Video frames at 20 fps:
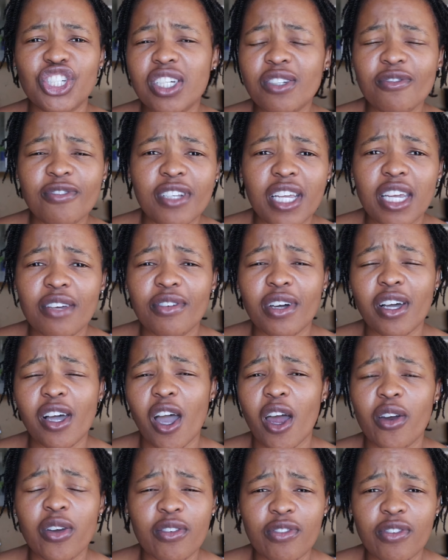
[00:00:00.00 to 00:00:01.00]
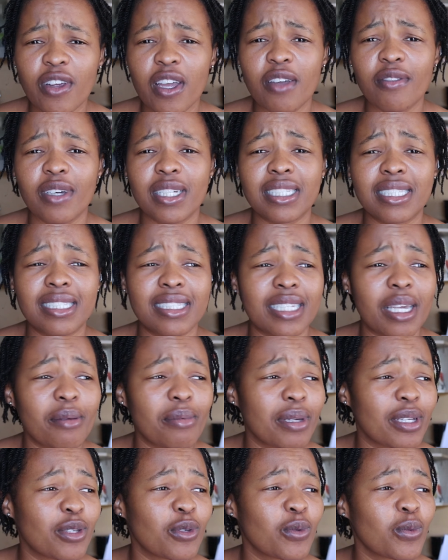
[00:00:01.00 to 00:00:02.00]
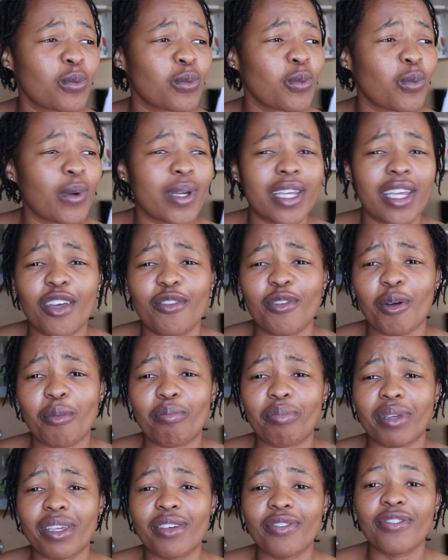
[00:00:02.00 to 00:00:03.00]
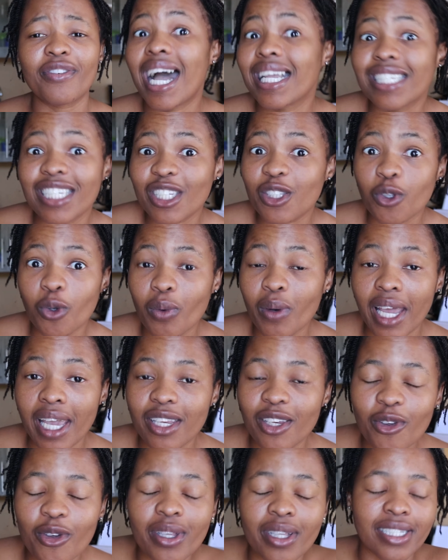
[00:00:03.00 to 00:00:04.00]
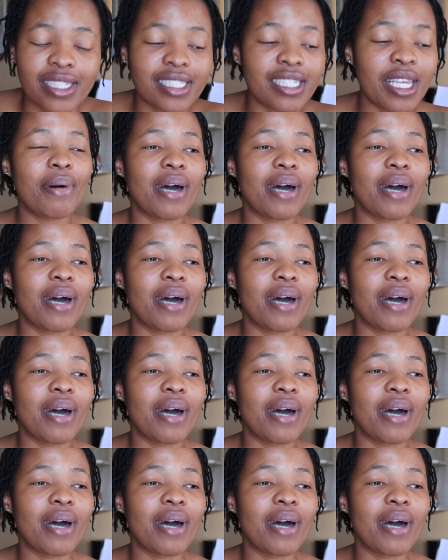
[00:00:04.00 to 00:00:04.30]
chicken flavor, curry flavor, Devon, whatever, beef. I just don't like noodles.